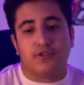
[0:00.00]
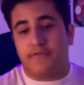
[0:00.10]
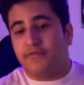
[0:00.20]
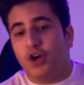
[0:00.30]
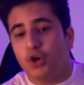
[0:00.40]
of
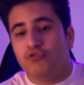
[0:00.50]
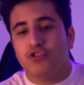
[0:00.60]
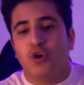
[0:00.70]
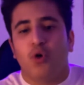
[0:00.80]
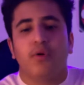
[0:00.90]
phones,
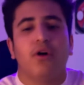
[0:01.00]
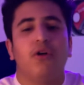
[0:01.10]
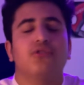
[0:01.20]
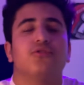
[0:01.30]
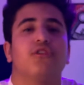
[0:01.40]
we
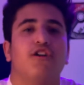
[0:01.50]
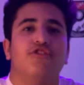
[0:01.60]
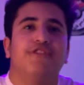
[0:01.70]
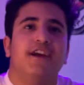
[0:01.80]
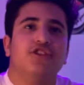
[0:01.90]
also got a
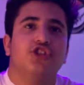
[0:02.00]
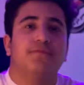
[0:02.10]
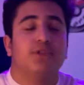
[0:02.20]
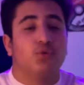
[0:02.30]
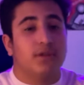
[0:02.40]

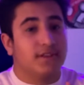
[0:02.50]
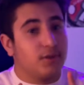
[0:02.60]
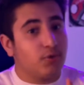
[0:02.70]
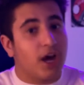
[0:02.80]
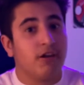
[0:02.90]
transition between the
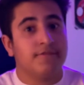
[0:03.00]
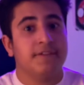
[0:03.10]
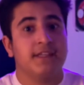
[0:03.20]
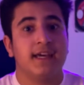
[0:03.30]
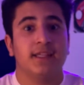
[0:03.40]
round of
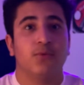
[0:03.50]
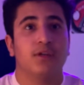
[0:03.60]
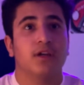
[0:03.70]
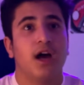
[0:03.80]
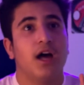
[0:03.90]
design that
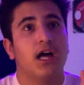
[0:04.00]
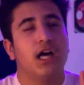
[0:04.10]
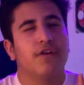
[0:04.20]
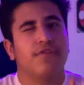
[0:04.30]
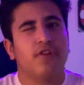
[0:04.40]
we got
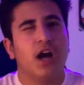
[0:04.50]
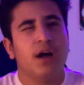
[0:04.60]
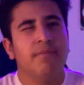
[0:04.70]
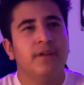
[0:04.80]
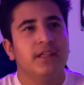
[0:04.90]

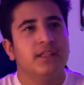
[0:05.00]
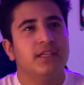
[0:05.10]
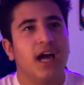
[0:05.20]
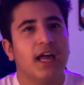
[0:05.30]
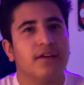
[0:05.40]
from
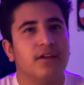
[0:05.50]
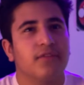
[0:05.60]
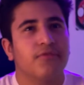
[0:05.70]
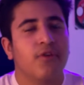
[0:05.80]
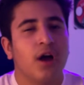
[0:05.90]
the
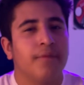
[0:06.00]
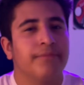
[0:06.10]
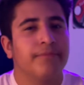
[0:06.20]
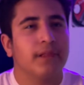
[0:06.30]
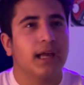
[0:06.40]

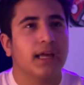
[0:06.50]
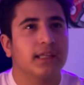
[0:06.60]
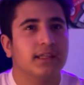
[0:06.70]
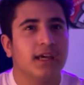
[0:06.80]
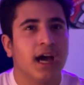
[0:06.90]

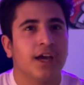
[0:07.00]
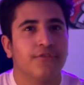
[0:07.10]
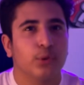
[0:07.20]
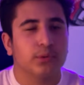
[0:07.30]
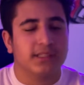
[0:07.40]

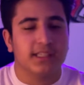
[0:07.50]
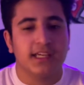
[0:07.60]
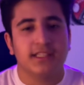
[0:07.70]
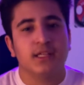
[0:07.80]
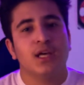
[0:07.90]
iPhone
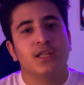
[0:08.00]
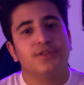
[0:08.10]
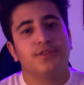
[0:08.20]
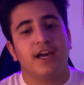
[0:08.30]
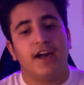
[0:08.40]
6
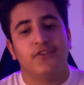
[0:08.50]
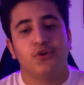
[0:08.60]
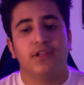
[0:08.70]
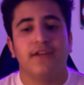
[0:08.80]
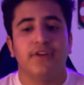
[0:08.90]
to the
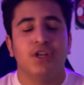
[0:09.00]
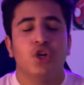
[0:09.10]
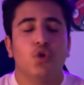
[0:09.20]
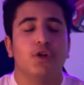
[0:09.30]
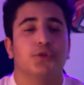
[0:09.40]
iPhone 11.
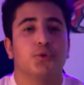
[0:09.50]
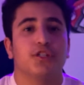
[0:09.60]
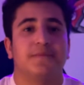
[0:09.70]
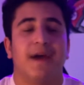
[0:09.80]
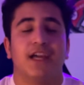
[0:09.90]
We
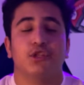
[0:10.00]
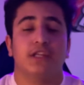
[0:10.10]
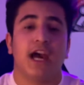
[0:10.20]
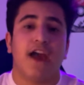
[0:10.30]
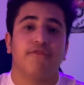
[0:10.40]
switched back to
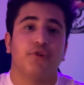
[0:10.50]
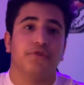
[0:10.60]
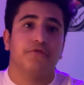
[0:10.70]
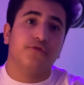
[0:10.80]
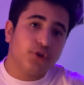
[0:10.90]
the
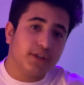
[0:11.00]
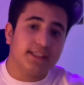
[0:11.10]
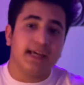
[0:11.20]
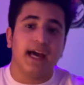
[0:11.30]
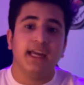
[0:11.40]
iPhone 4
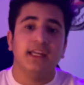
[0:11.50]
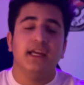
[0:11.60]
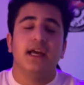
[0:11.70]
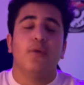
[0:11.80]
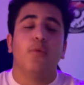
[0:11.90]
design,
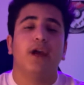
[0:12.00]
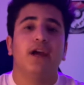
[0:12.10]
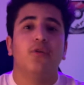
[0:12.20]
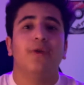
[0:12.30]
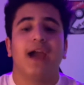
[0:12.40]
where we